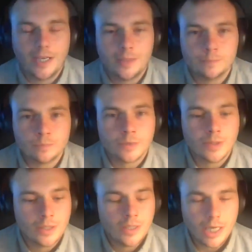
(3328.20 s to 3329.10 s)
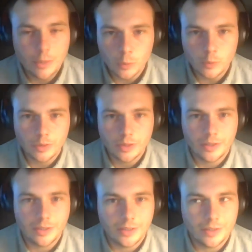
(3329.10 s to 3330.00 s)
I will
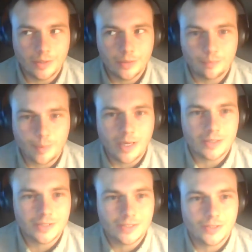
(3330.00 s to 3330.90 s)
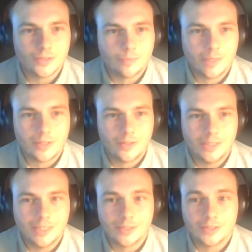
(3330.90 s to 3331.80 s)
pass this on to my
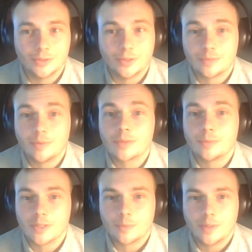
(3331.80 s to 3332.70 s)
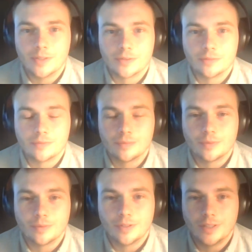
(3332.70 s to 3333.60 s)
colleague Nelson, who has a much more experience of
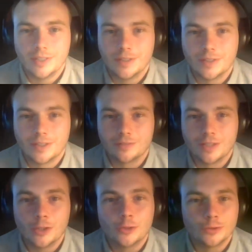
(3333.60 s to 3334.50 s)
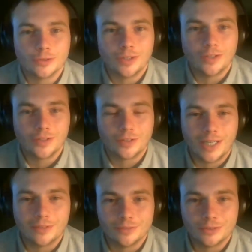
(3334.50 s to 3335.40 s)
the kind of local on the
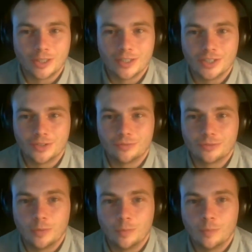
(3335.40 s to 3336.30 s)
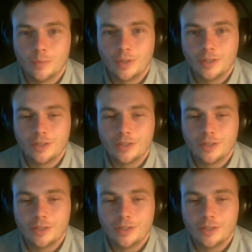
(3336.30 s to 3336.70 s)
ground transition from